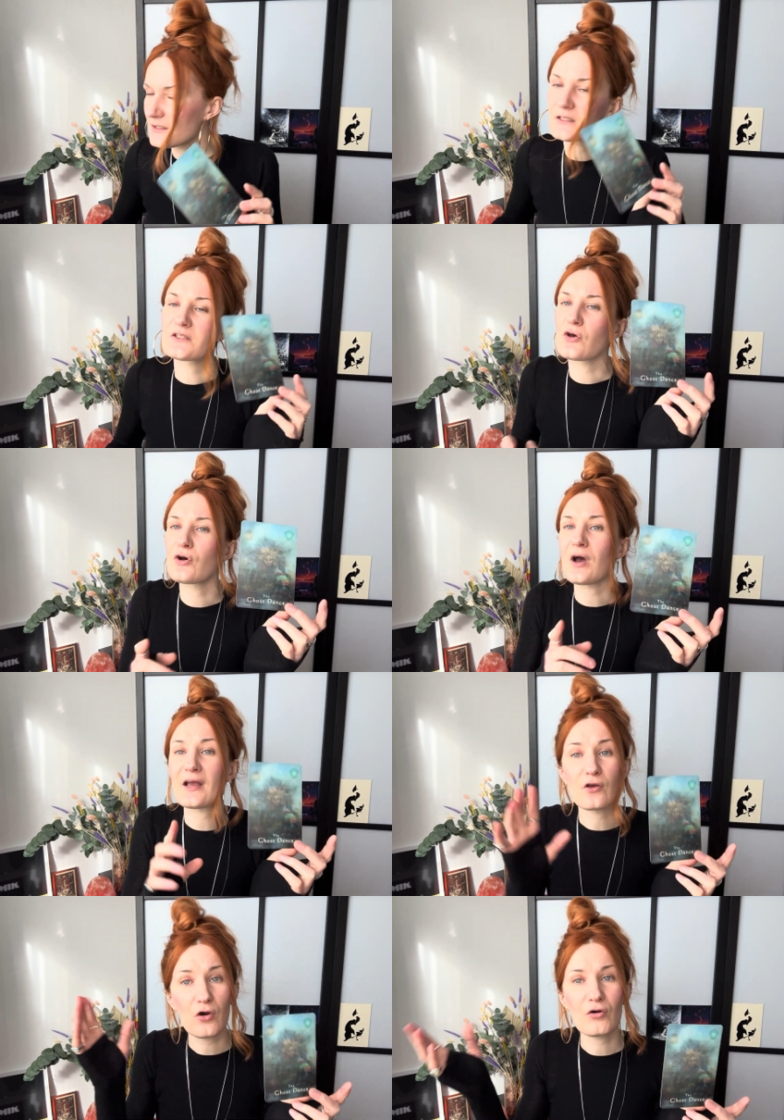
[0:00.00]
So I
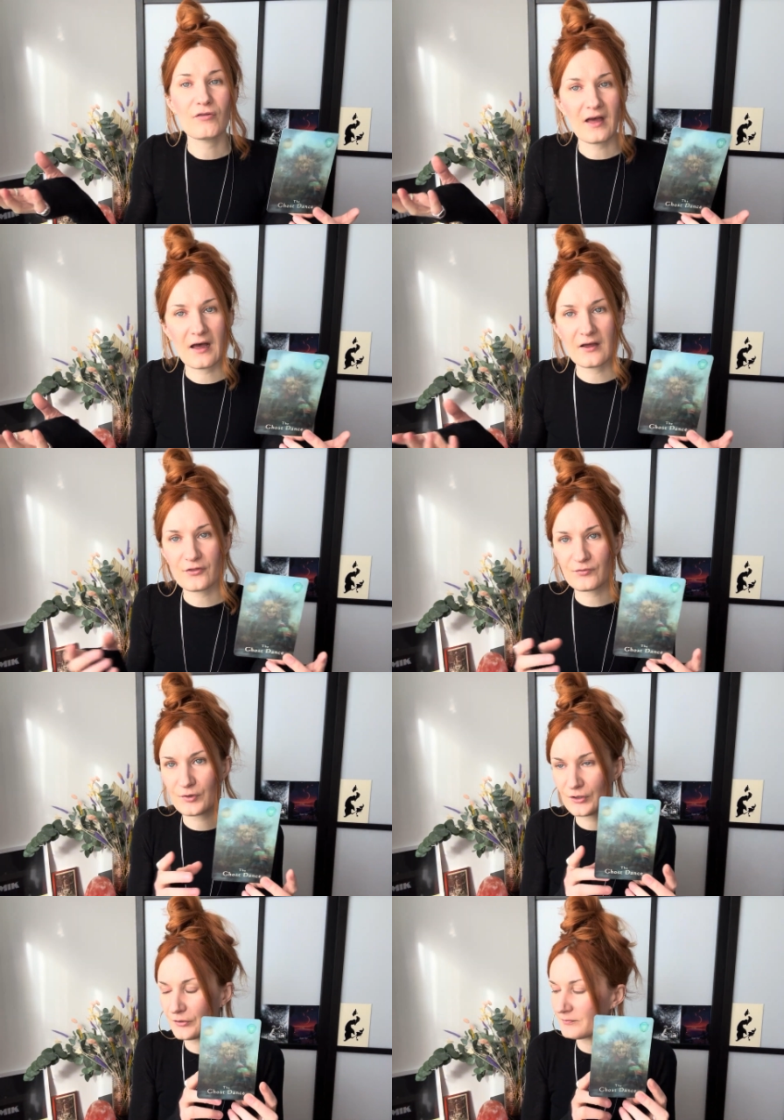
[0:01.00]
got all that
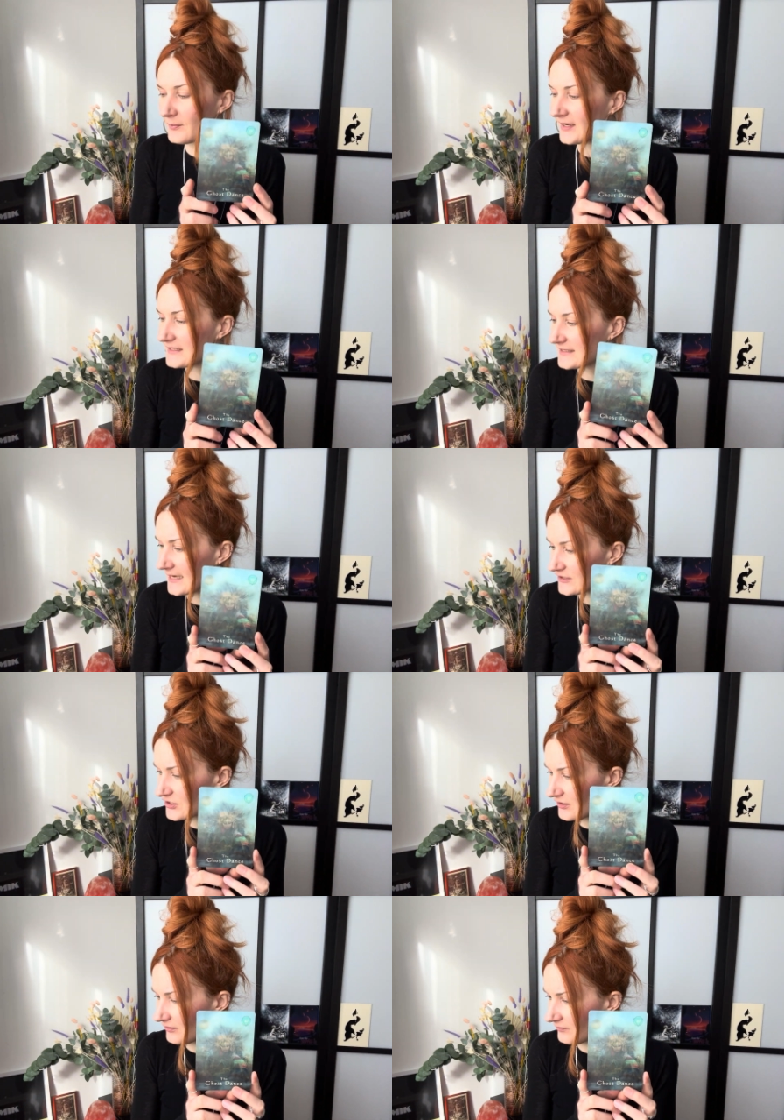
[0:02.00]
through my
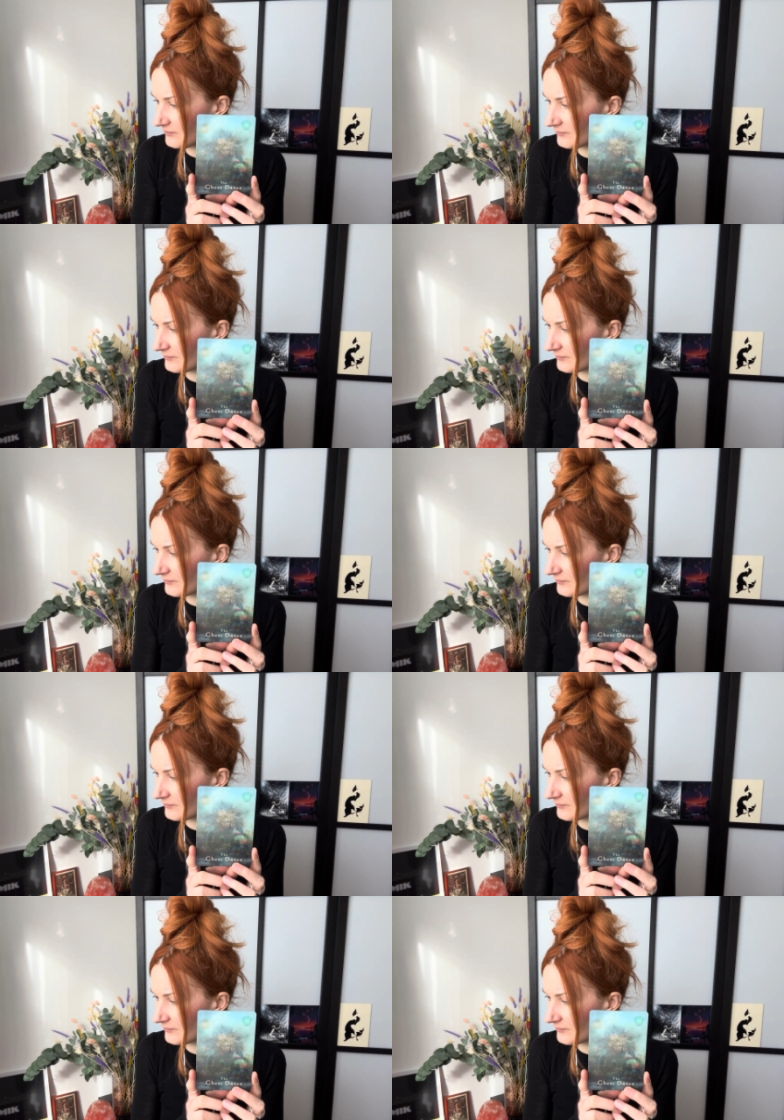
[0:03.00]
meditation.